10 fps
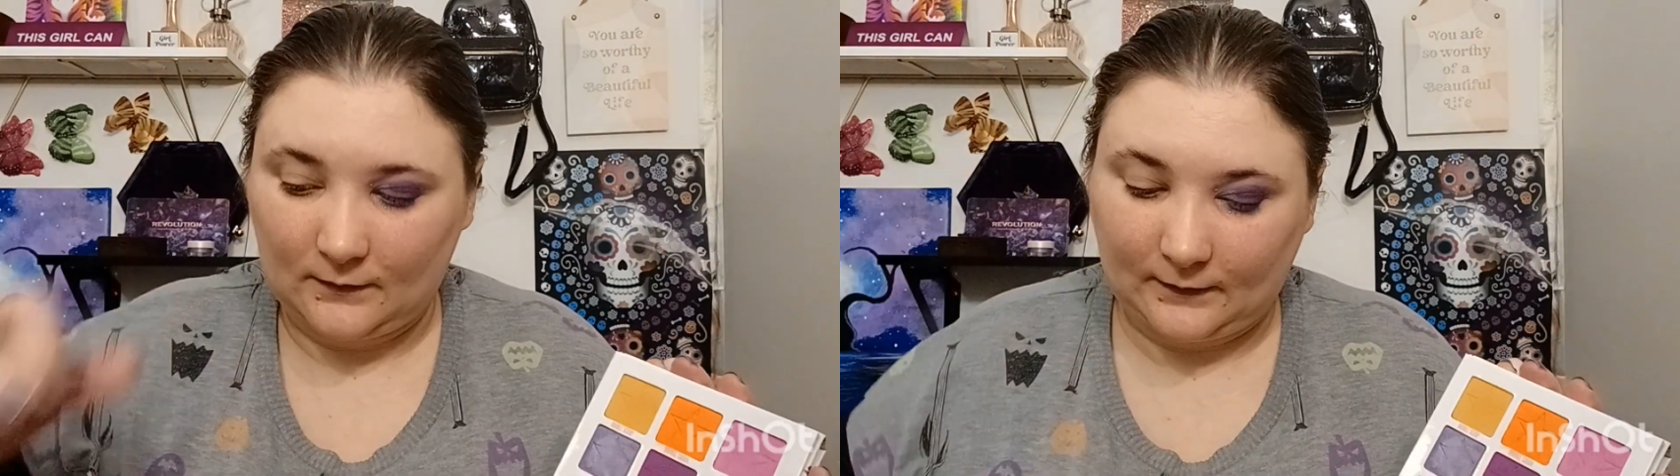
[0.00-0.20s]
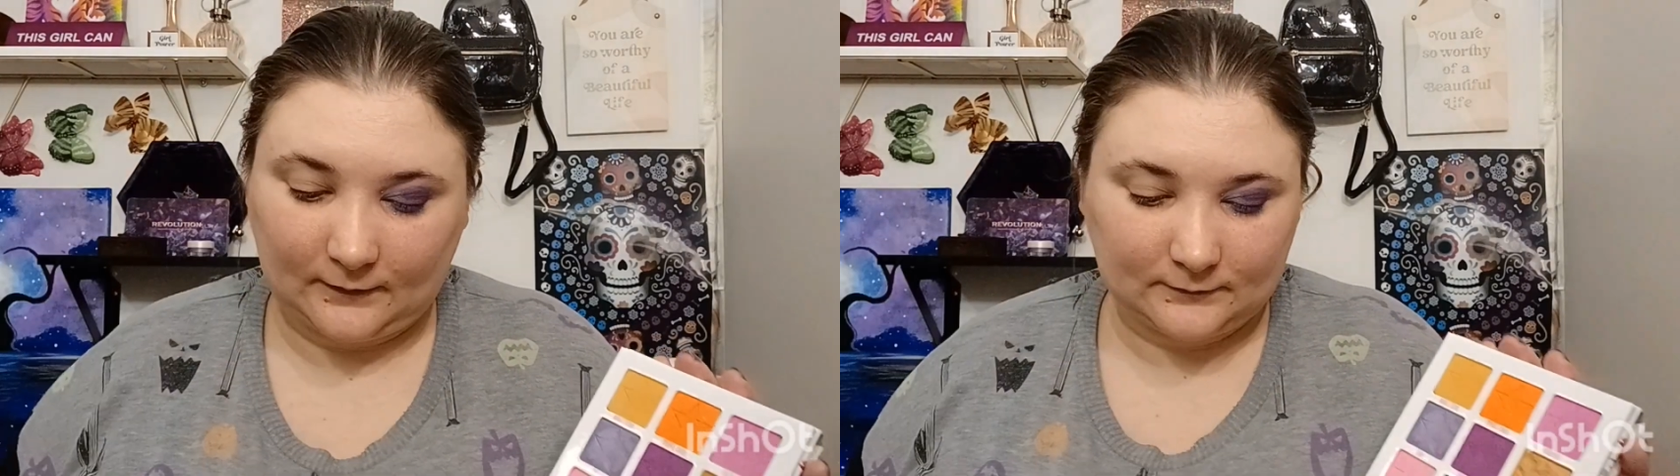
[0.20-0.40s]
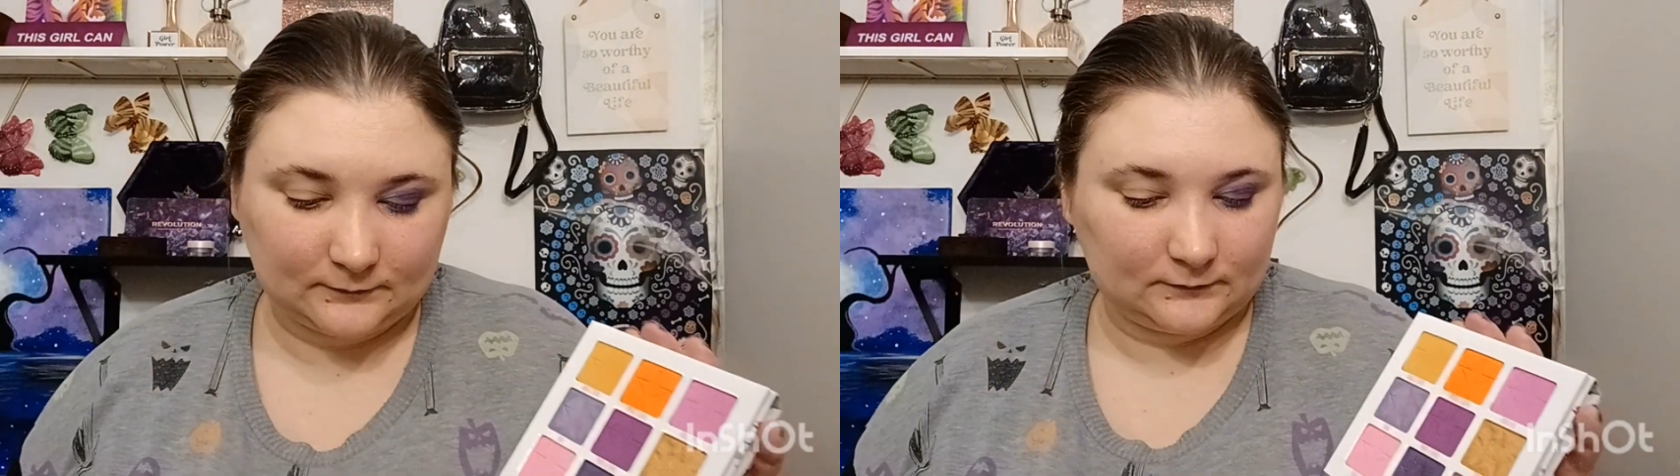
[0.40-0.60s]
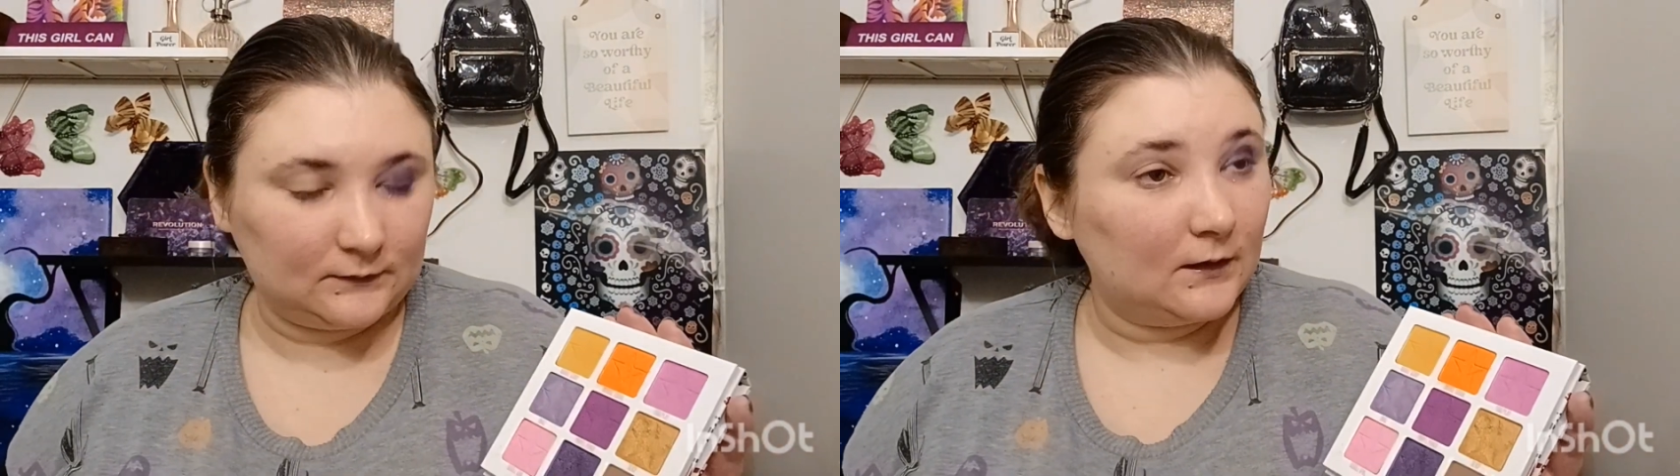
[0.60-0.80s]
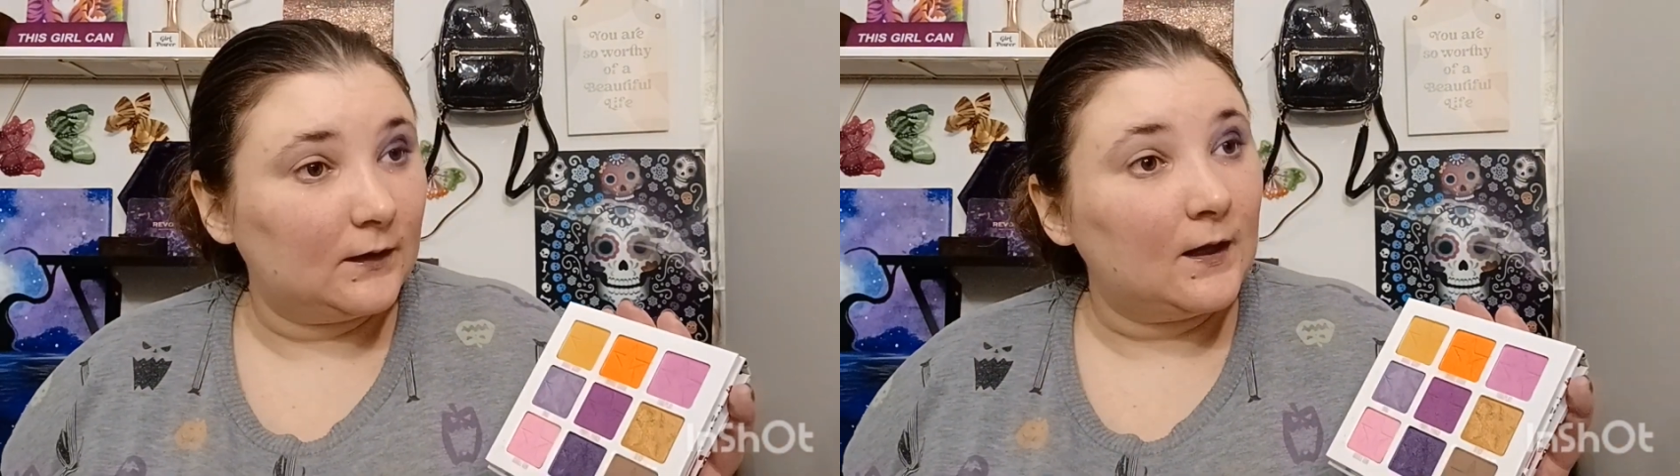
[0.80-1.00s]
So
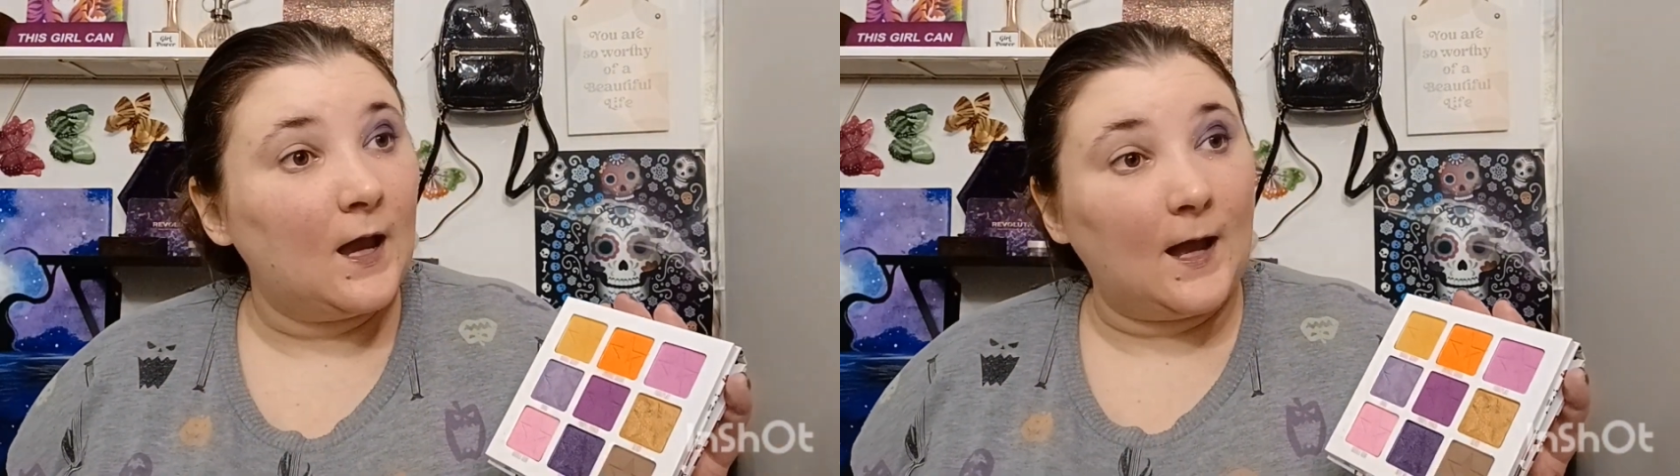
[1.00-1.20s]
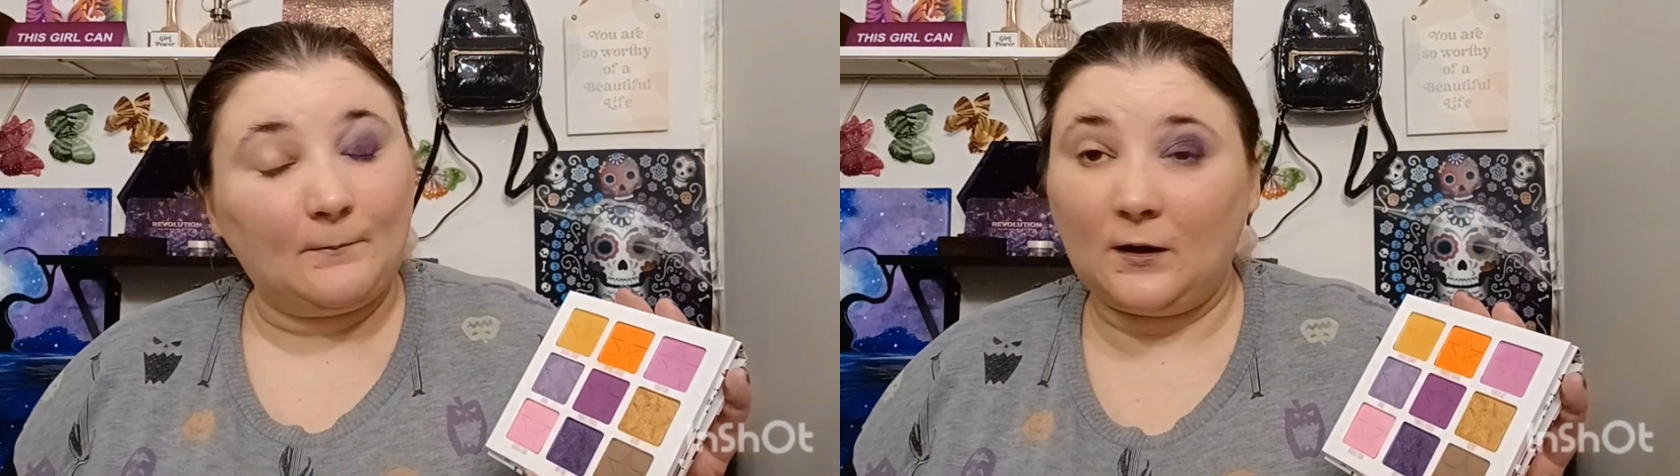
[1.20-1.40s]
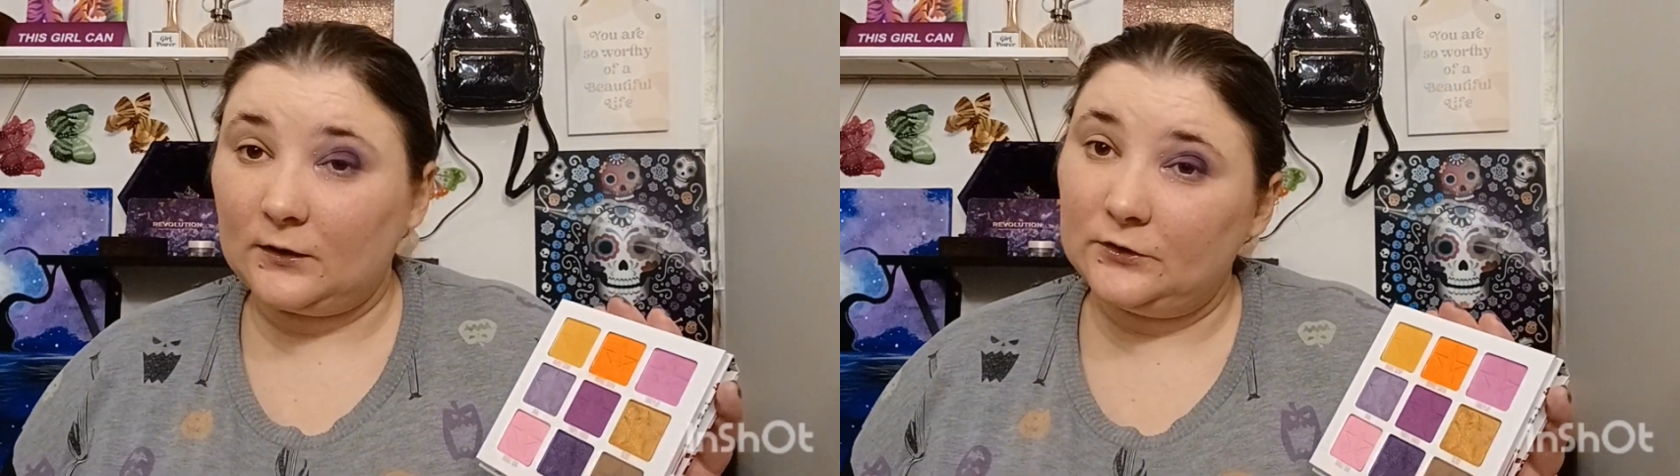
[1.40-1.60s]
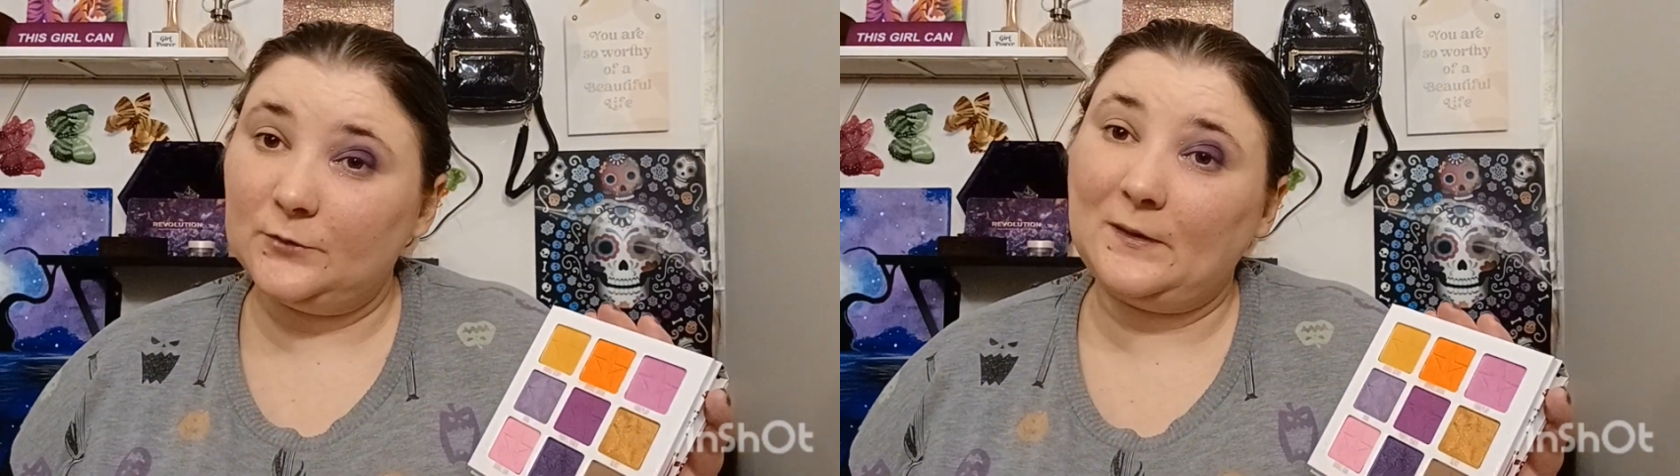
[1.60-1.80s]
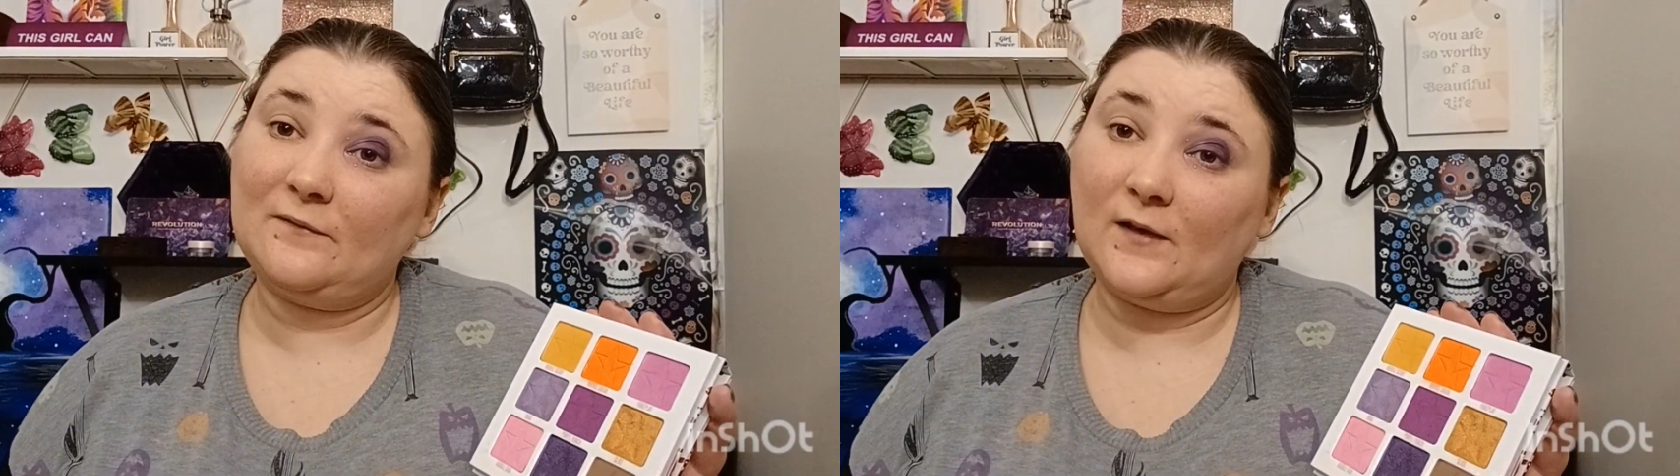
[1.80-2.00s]
I'm not gonna use
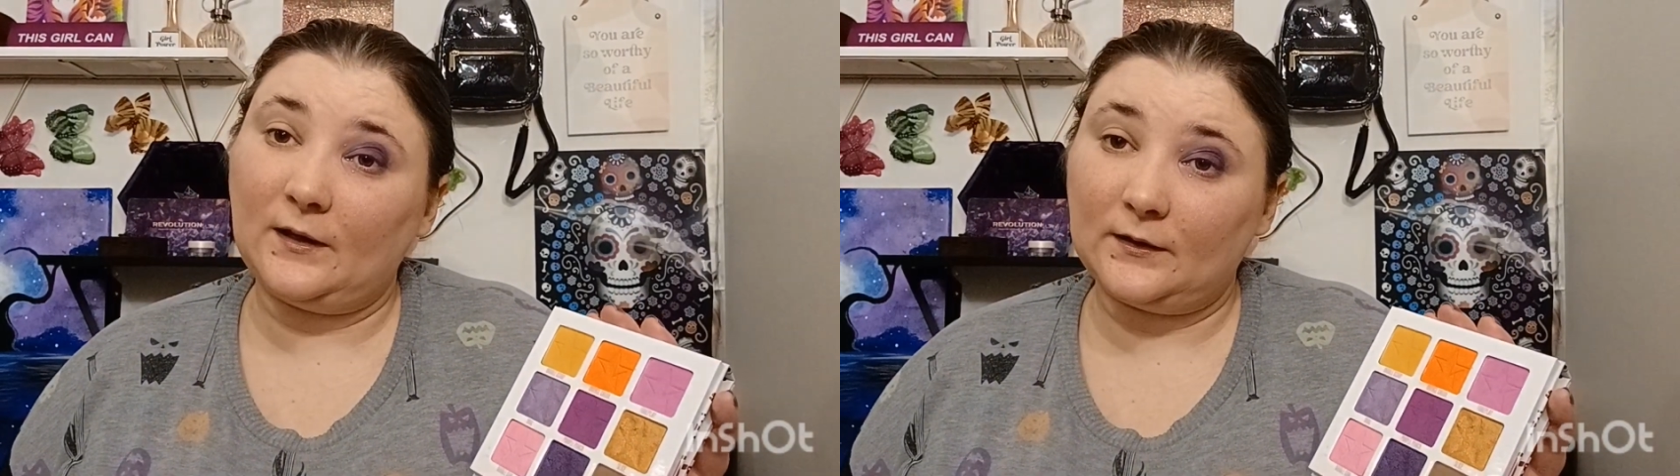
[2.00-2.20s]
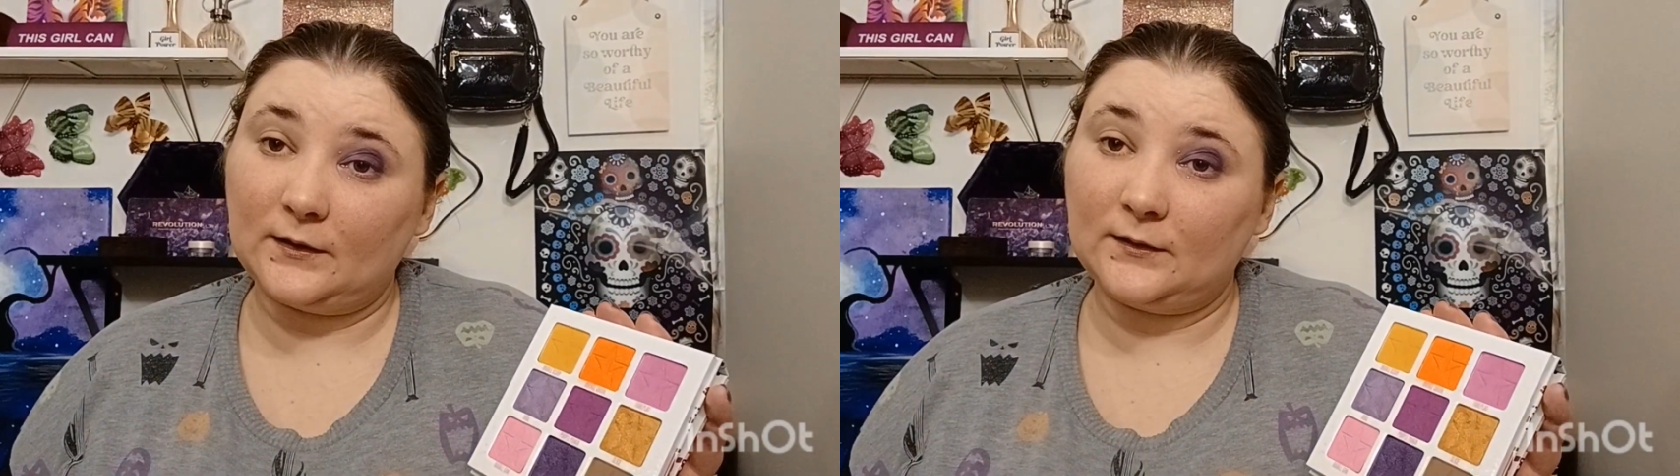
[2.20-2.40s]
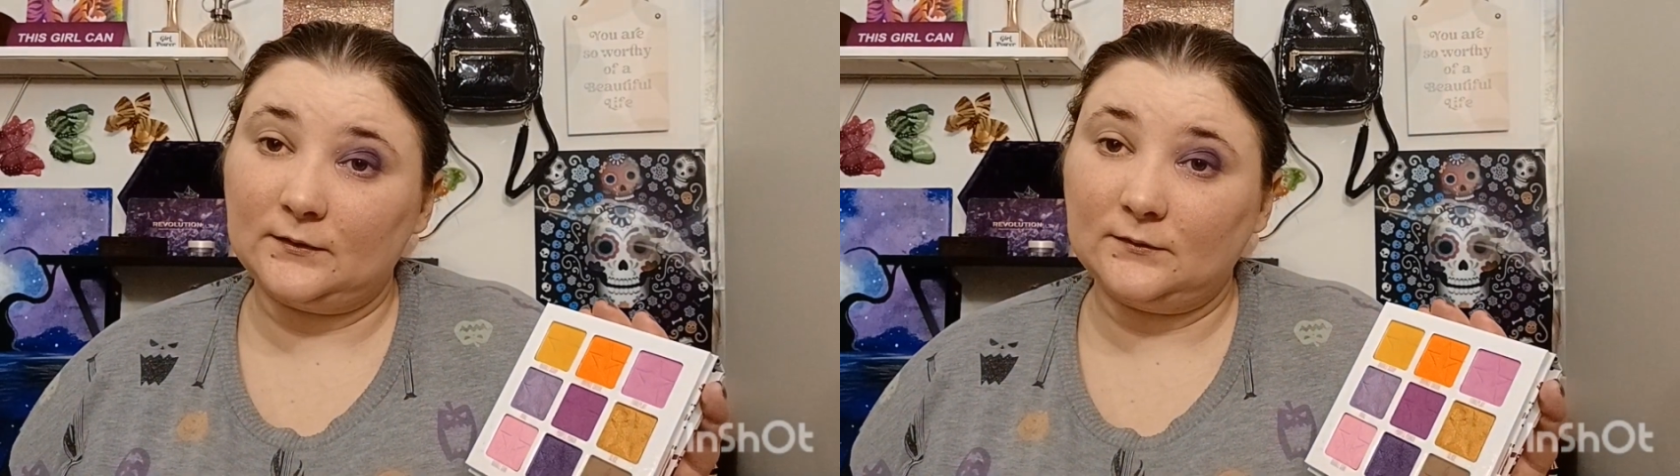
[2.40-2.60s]
my finger